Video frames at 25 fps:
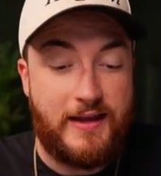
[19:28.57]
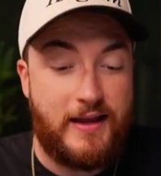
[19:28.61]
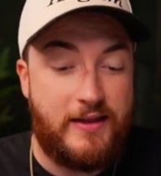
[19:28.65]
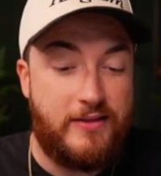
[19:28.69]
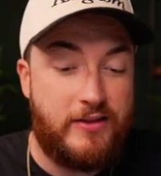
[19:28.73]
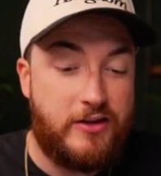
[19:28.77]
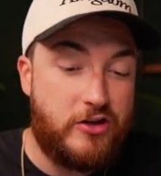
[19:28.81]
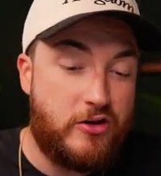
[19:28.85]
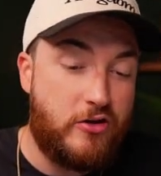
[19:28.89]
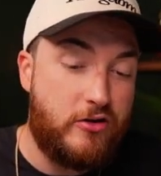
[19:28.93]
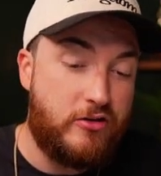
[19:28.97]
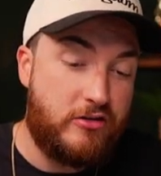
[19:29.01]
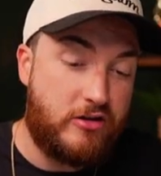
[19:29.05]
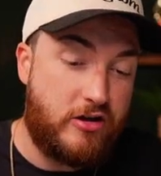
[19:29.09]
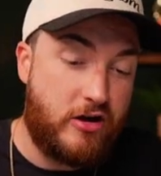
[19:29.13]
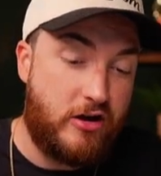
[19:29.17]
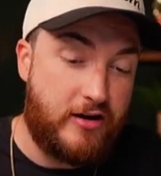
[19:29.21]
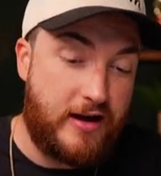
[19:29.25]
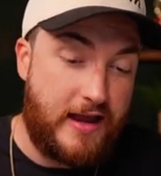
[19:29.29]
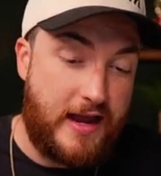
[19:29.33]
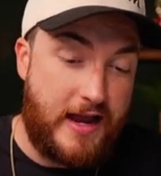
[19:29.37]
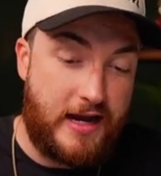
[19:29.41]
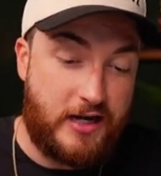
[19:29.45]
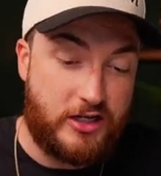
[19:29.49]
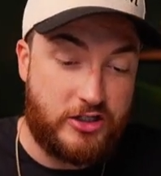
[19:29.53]
And then you go to the call
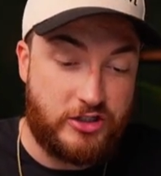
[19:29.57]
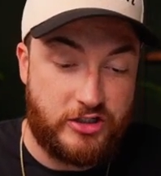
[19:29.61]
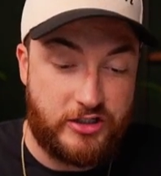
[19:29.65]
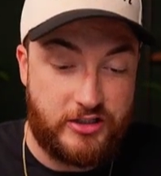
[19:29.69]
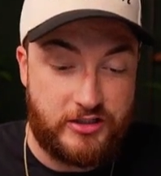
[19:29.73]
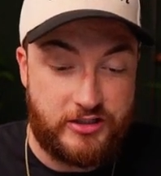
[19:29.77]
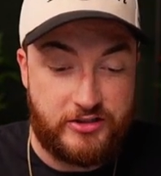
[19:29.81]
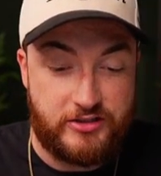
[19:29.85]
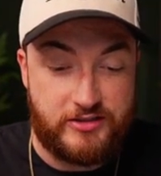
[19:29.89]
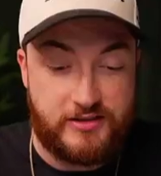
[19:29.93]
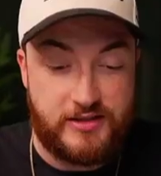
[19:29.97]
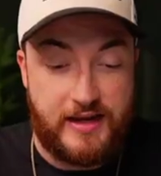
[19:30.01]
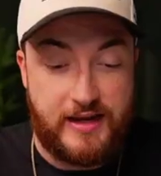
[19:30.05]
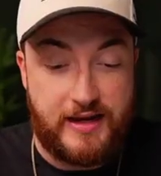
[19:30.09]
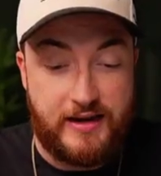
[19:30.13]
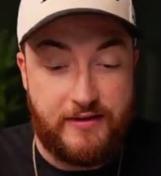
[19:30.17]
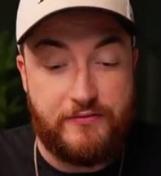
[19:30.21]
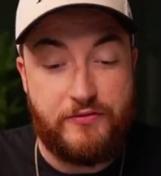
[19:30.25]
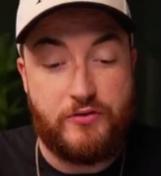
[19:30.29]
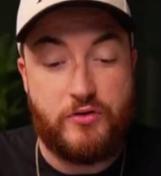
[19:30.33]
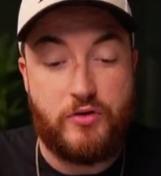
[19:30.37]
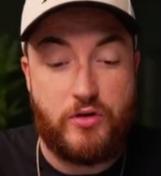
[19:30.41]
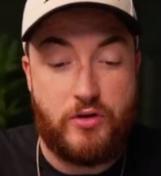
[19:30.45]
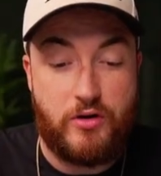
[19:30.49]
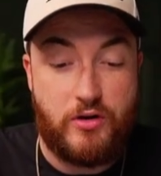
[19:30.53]
to action. So saying
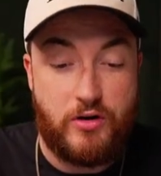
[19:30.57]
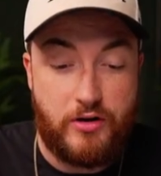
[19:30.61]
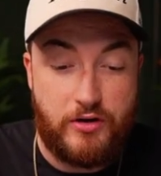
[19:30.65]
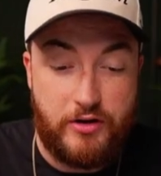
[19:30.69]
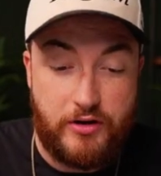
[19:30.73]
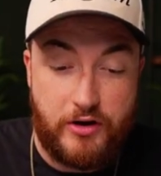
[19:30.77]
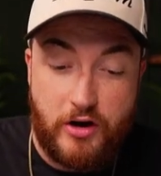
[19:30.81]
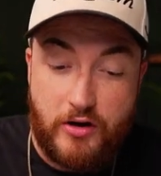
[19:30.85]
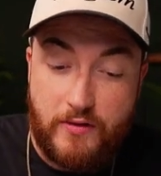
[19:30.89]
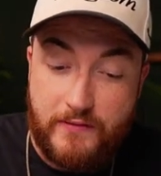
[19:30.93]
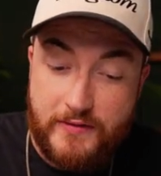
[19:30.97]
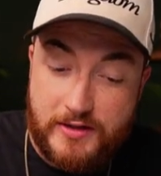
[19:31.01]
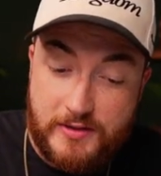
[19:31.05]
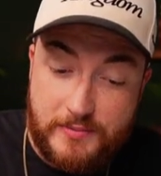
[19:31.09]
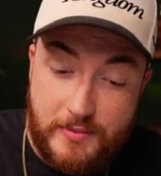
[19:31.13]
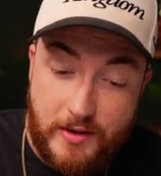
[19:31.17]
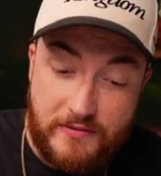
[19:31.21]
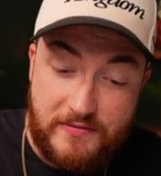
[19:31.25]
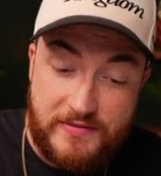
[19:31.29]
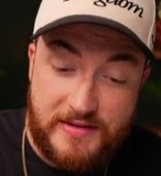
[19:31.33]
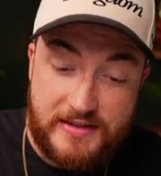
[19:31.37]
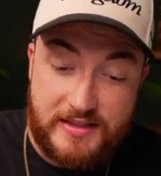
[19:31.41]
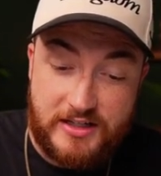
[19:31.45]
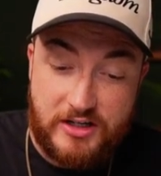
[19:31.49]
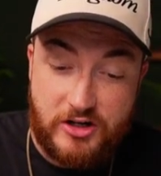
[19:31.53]
if you're nervous
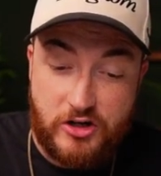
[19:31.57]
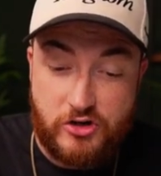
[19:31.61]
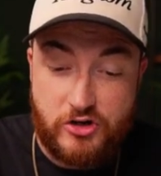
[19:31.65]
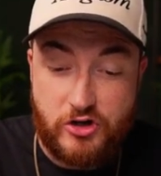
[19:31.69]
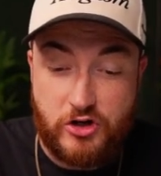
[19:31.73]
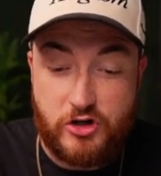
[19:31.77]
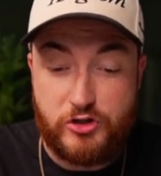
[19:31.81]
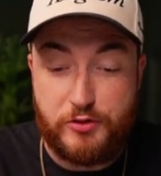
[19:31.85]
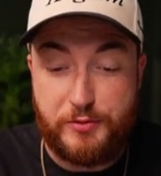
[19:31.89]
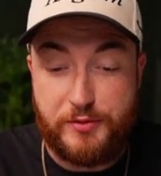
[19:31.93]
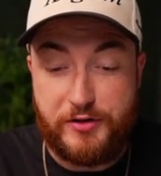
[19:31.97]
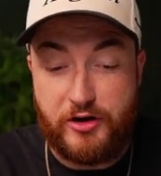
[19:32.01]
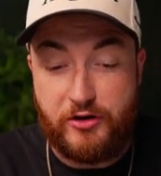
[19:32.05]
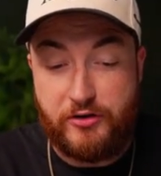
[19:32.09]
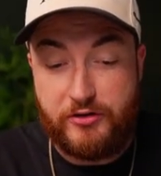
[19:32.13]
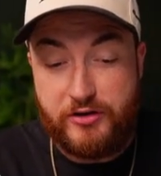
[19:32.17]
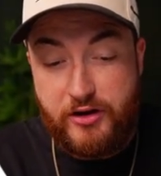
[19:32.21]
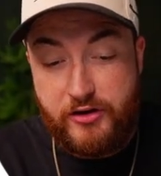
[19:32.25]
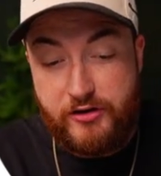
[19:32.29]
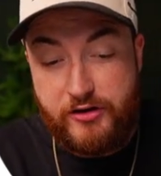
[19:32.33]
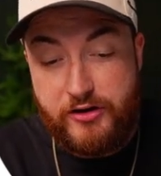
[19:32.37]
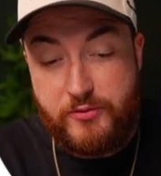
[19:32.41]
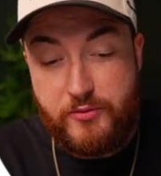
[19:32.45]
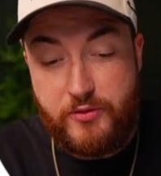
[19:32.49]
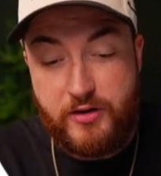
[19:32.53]
about visiting a church, we don't
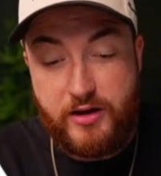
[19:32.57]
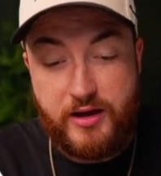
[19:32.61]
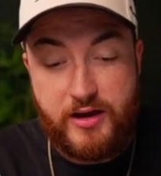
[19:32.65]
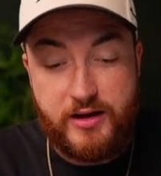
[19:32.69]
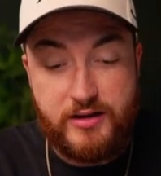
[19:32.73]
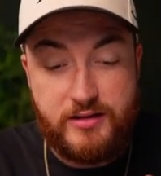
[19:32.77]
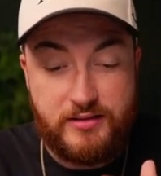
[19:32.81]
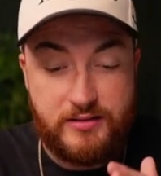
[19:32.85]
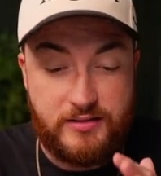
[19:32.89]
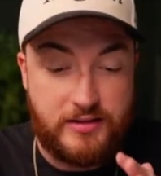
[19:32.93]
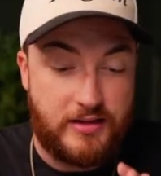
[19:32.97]
know anyone,